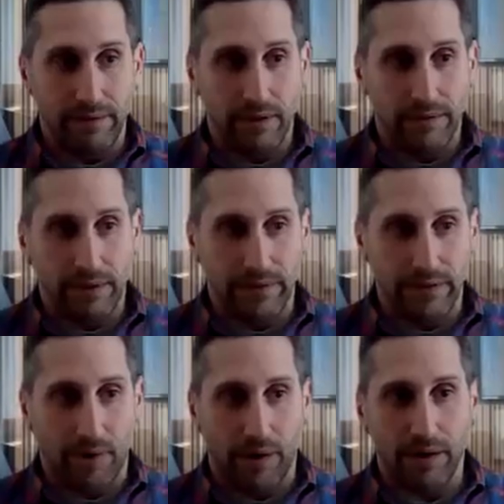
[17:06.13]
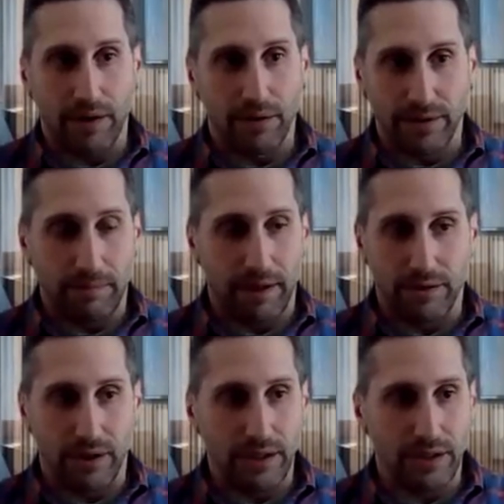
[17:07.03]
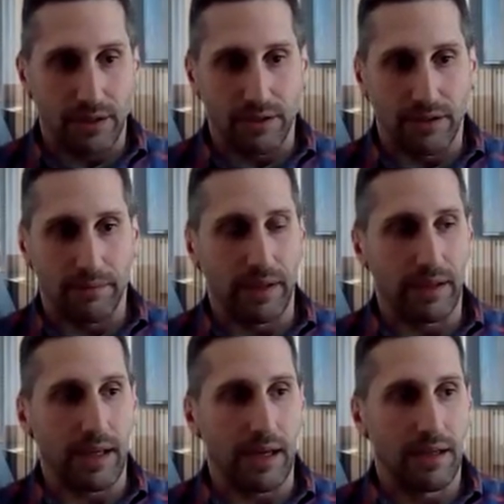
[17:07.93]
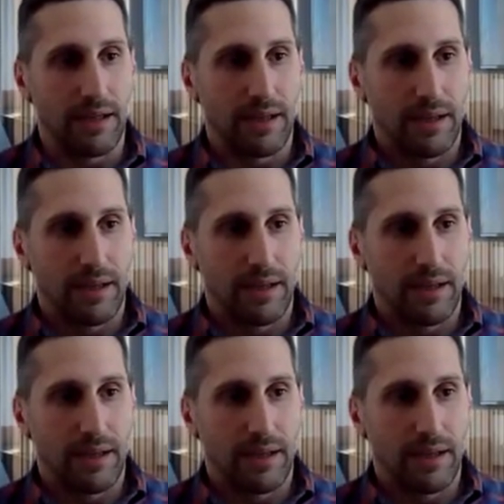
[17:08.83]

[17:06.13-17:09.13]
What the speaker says: even if it's marketing goals like penetration or something like that.